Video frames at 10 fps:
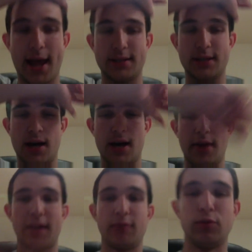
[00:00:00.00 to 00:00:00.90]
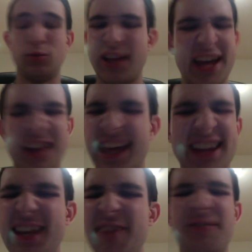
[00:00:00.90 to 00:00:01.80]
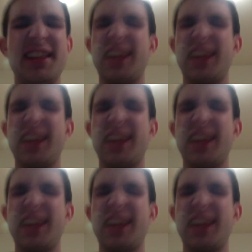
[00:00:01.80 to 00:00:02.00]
they lived in